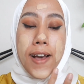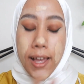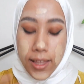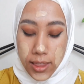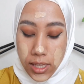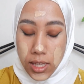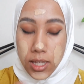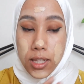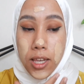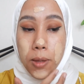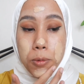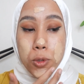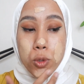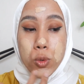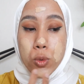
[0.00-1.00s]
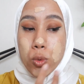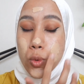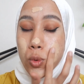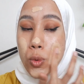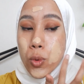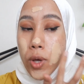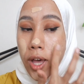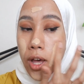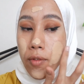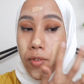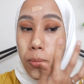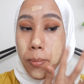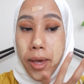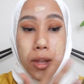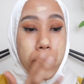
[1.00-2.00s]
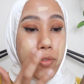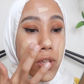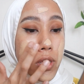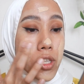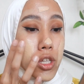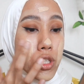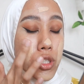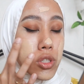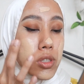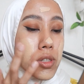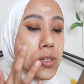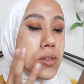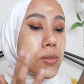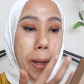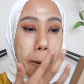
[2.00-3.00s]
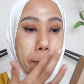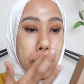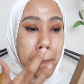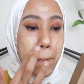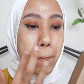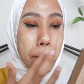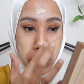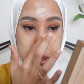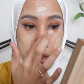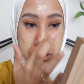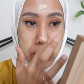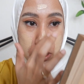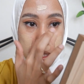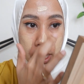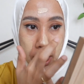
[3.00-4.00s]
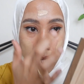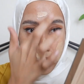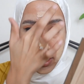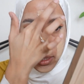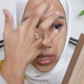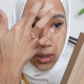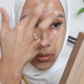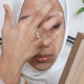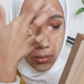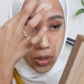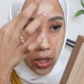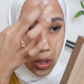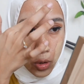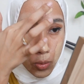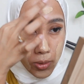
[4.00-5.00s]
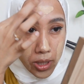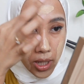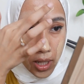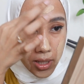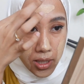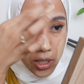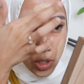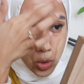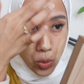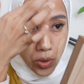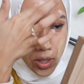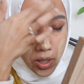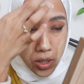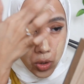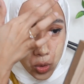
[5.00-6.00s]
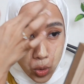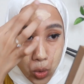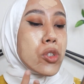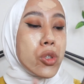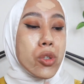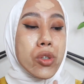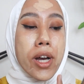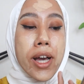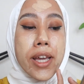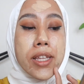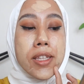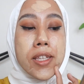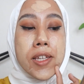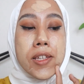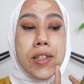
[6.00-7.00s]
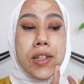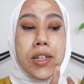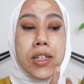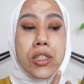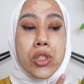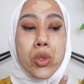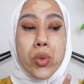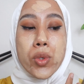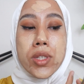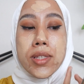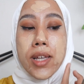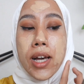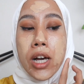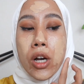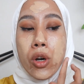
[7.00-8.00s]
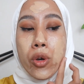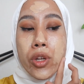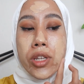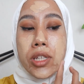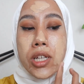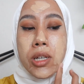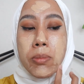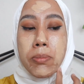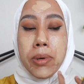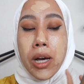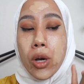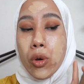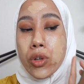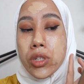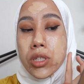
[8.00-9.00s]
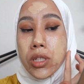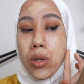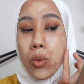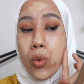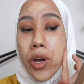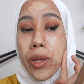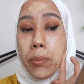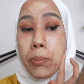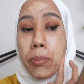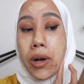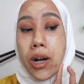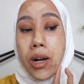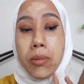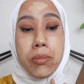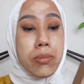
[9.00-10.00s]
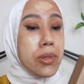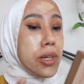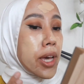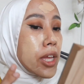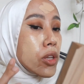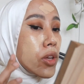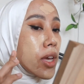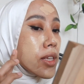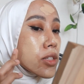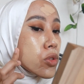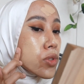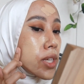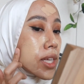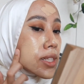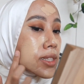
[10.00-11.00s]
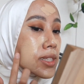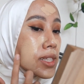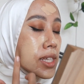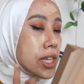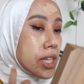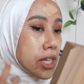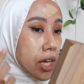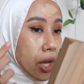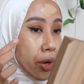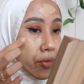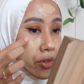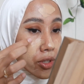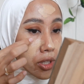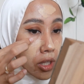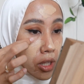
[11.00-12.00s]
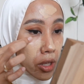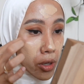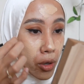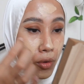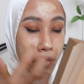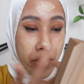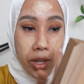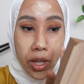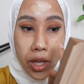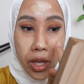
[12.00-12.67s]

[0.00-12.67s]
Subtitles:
I think it claims to have a matte finish, but it still has some luminosity to it. So I did squeeze out about one palm, and as you can see, it covers a lot of